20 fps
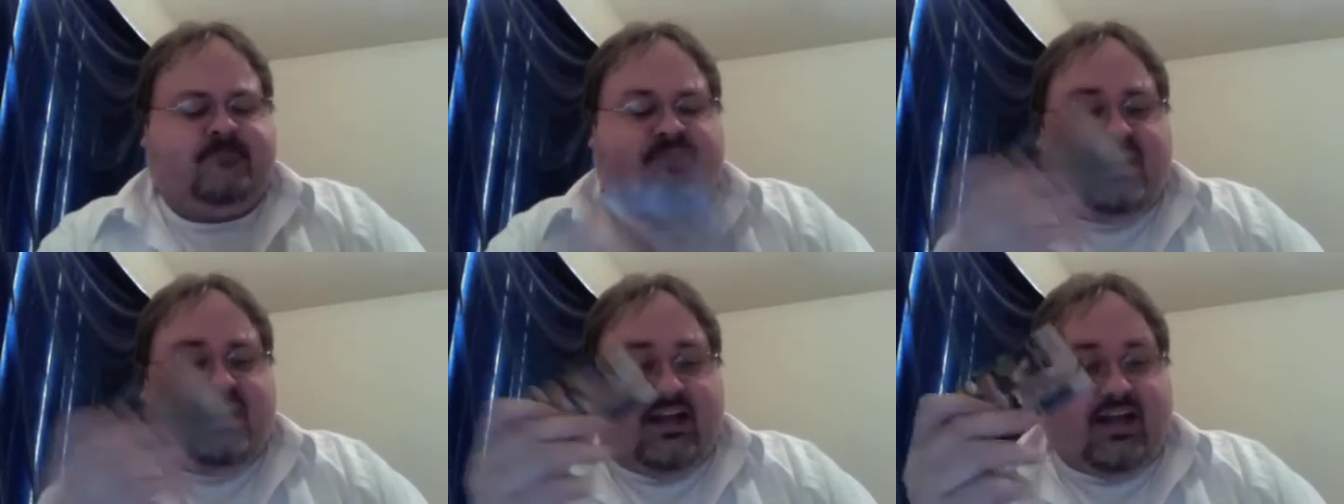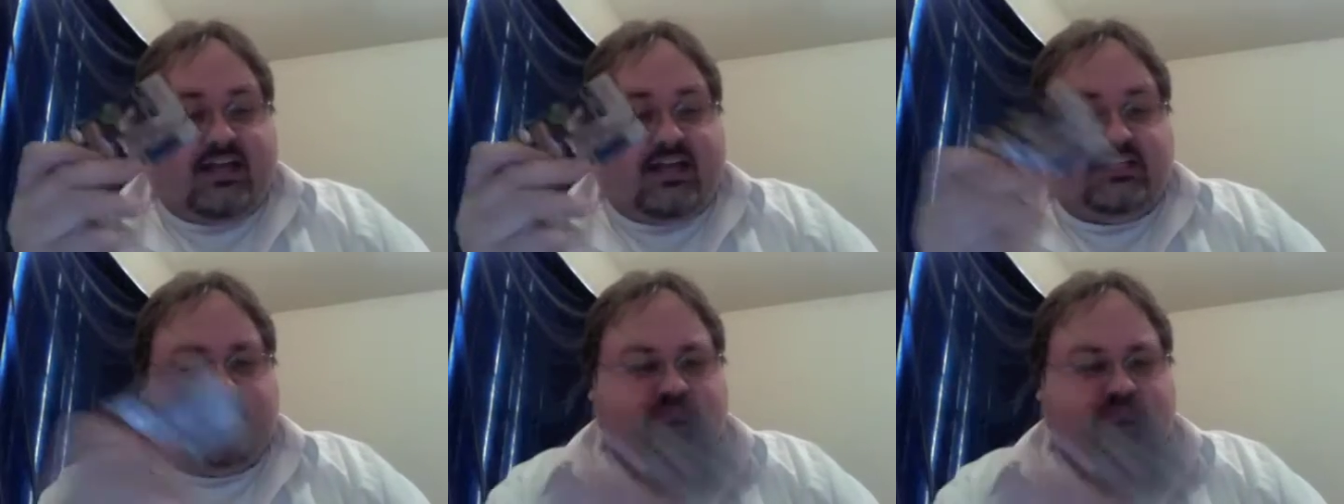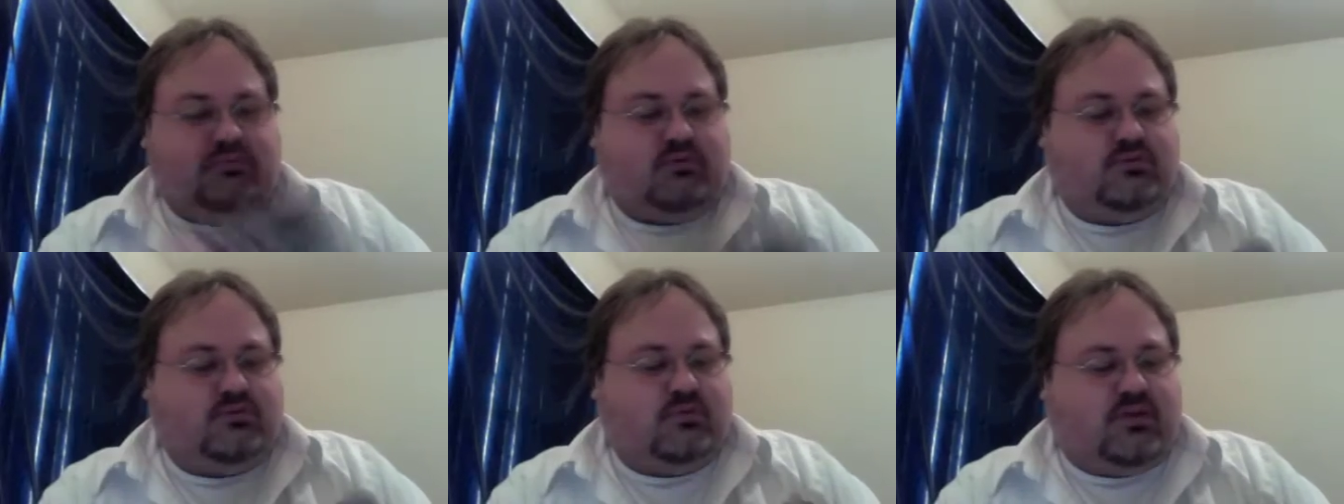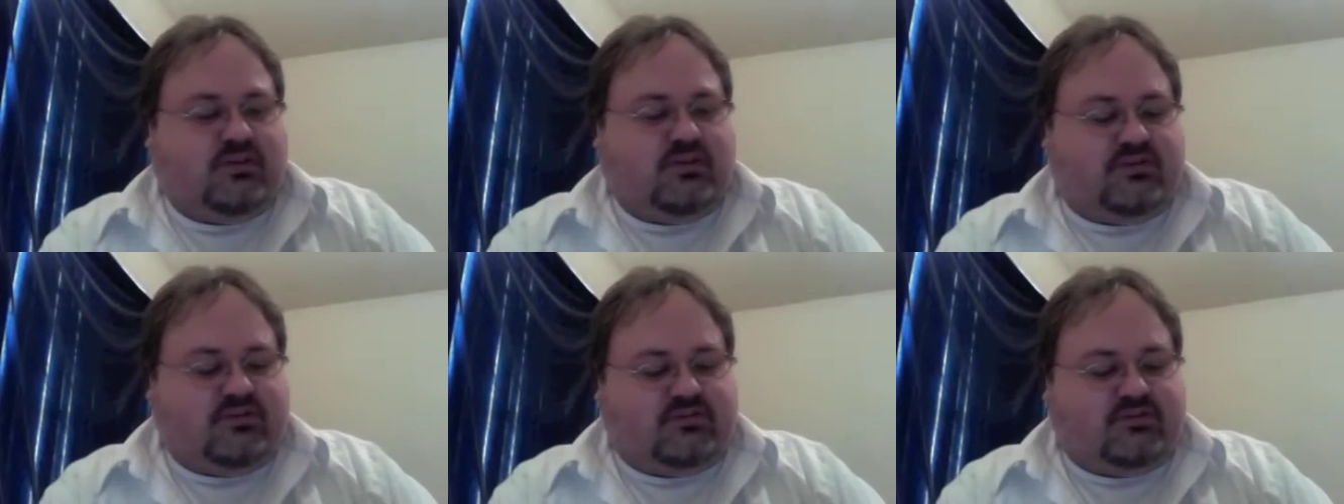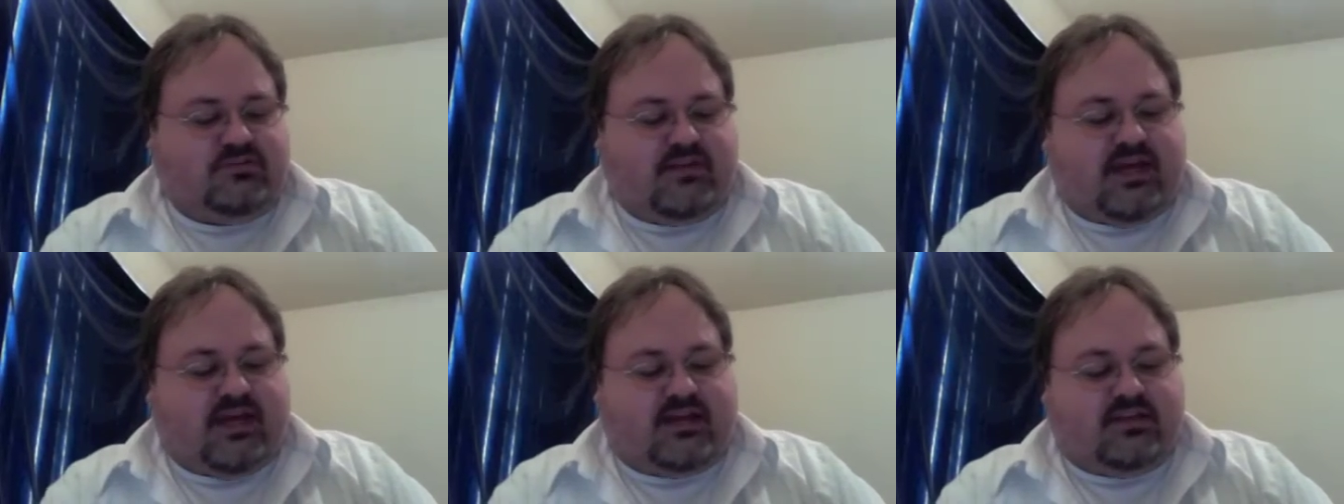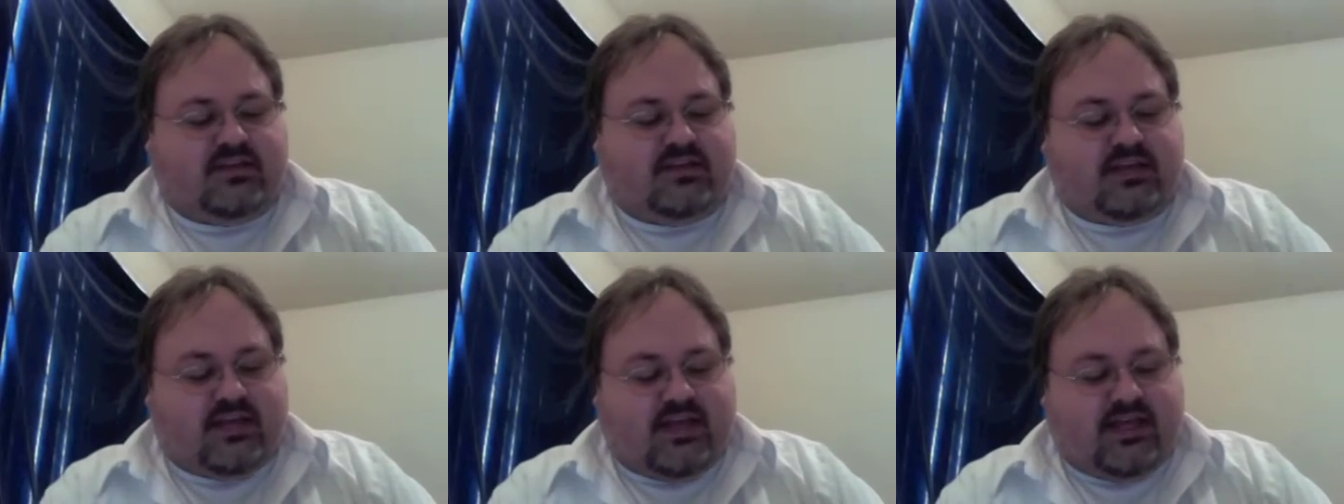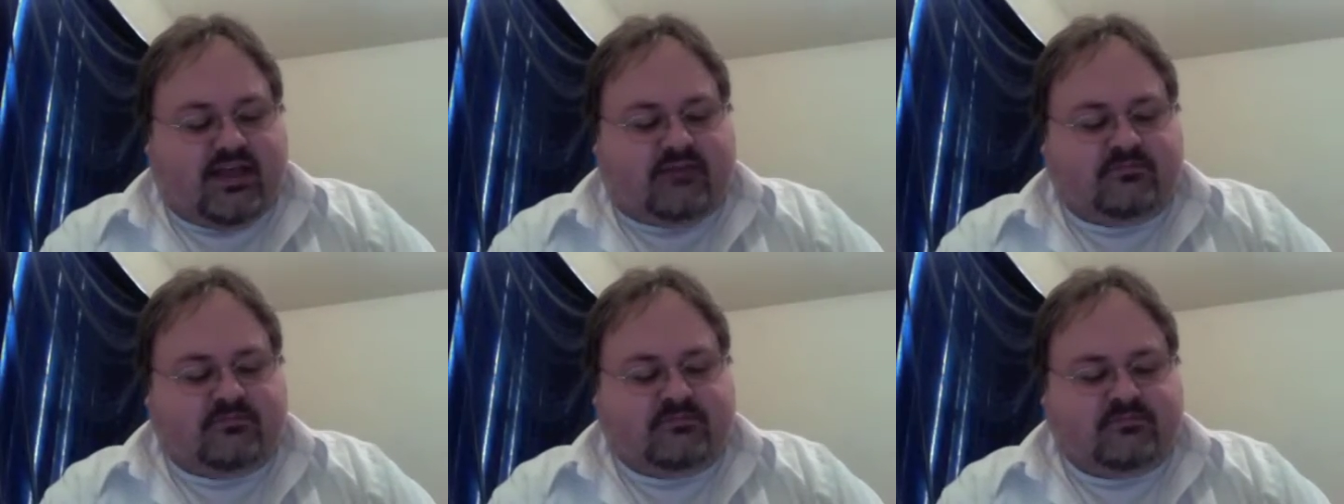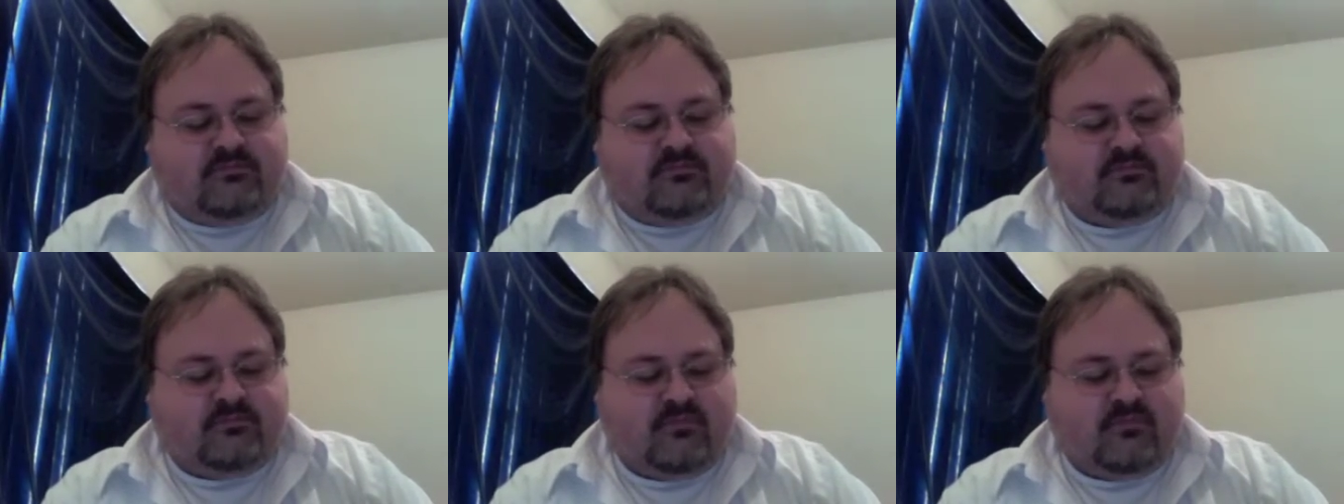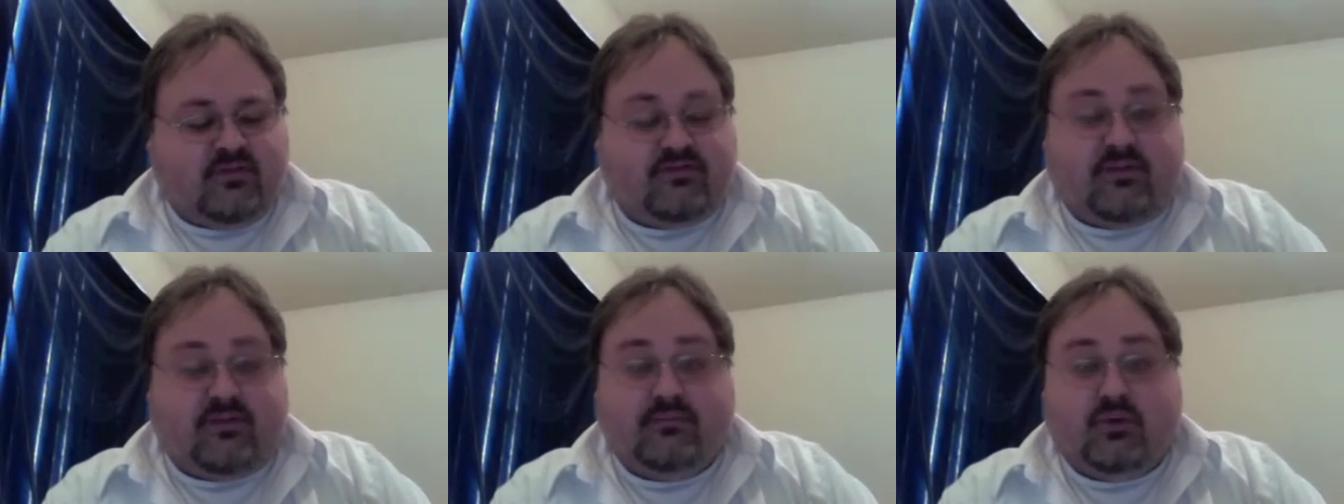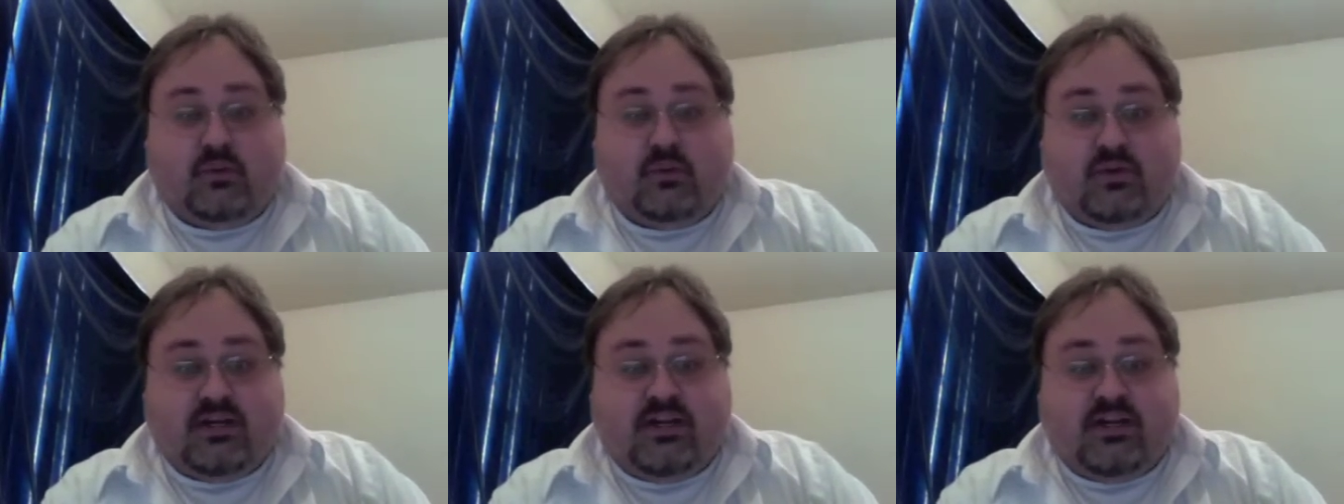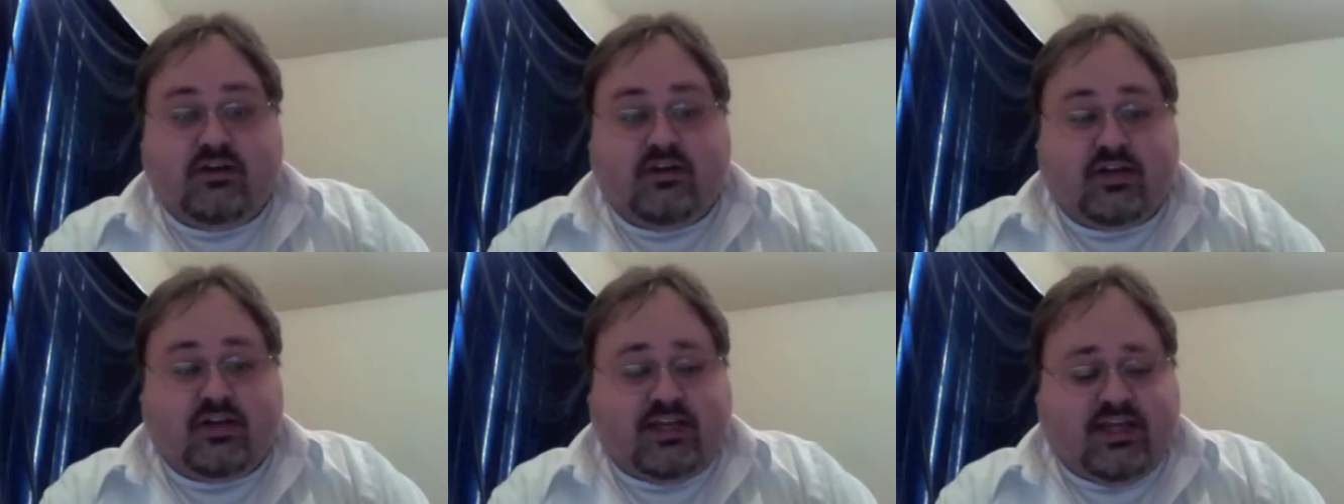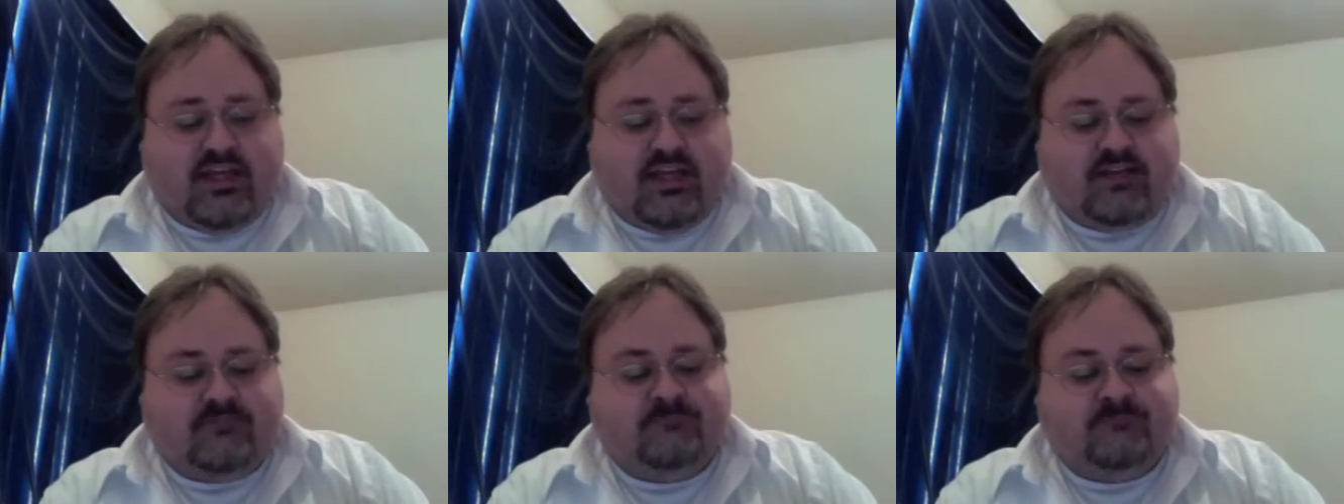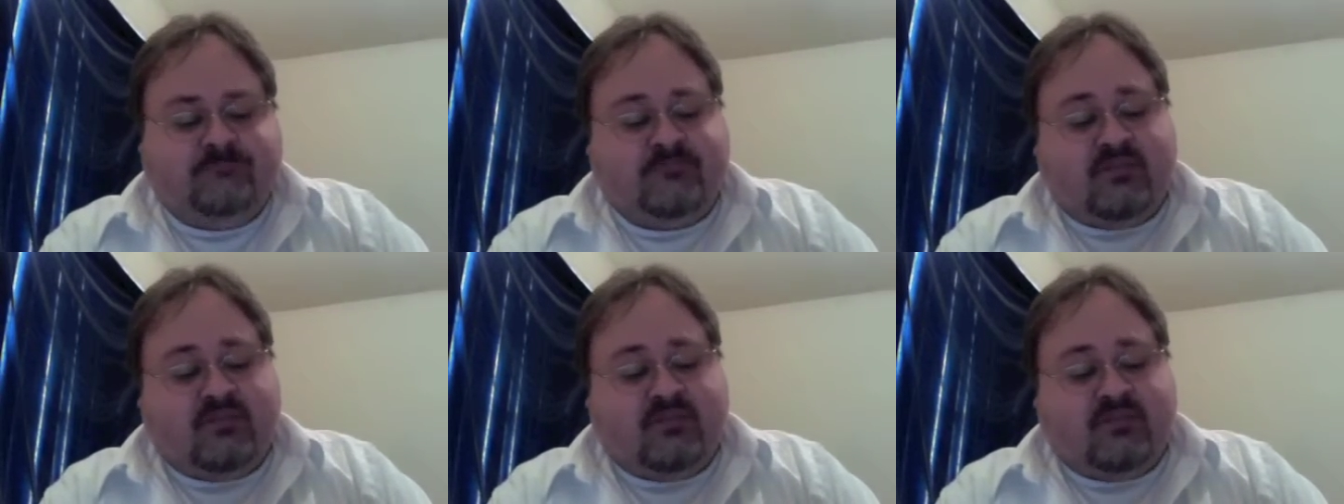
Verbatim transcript: I actually pulled one of those back in the day. If I pull one here again,